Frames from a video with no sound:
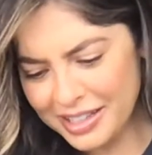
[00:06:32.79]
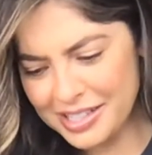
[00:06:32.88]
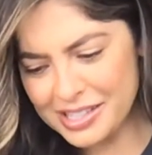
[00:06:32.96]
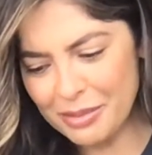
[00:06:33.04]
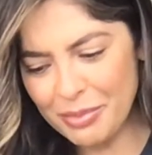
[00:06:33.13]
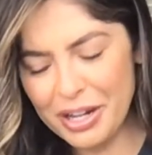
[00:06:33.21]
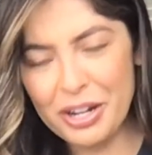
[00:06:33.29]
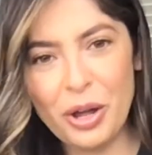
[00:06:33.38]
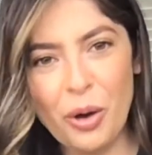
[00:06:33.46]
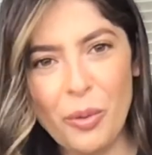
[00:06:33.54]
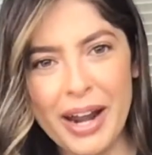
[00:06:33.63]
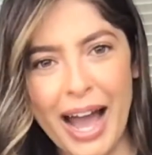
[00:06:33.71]
Does somebody
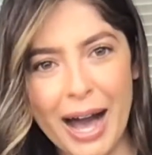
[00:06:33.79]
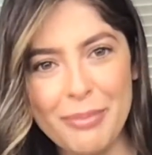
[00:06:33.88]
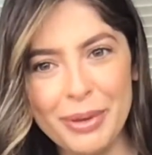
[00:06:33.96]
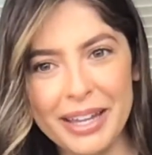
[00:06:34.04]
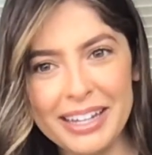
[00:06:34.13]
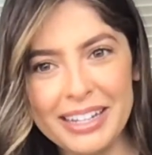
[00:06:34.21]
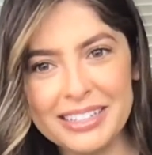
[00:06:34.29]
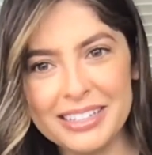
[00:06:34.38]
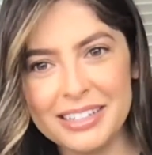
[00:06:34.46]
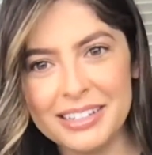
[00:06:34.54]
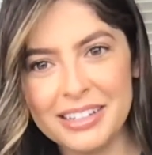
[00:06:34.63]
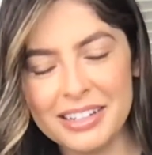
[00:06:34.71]
know what
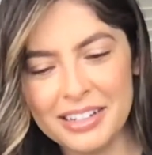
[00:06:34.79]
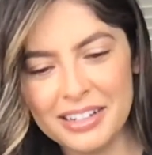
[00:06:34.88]
happened?